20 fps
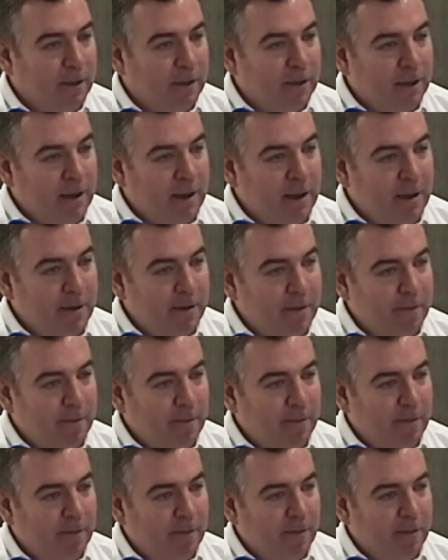There
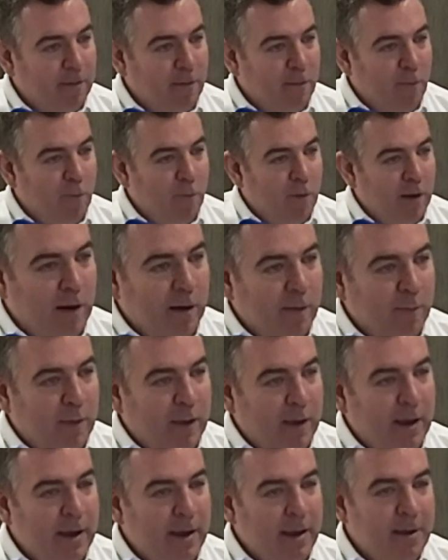will
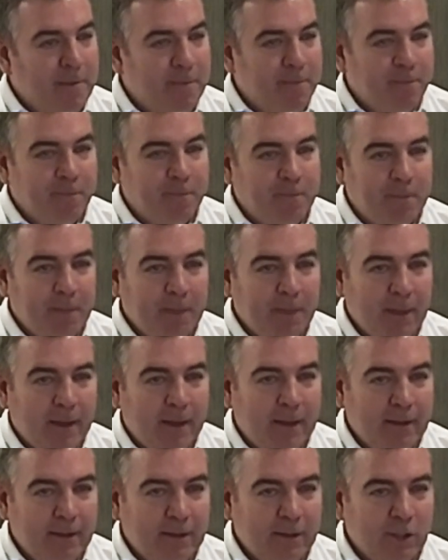be
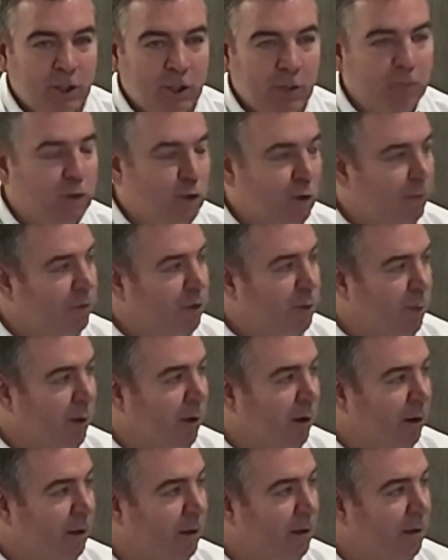some sort of a
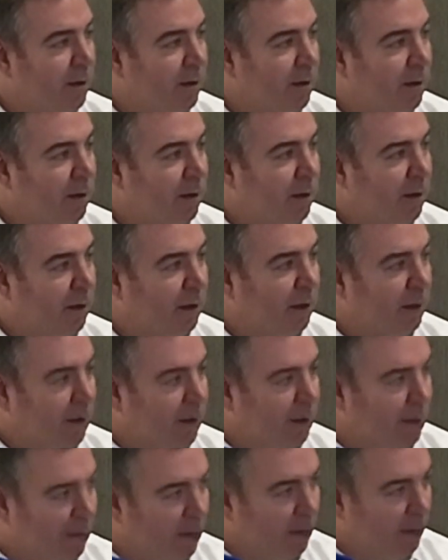spark
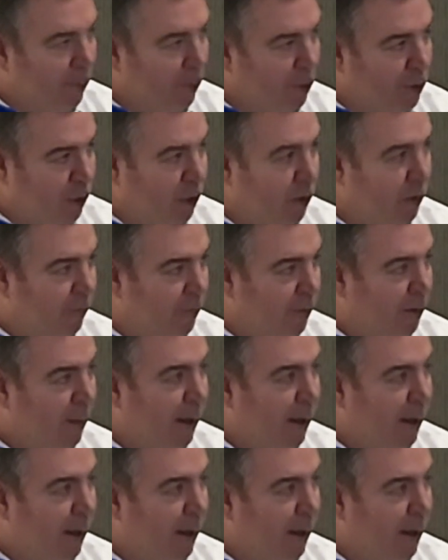that puts stuff in their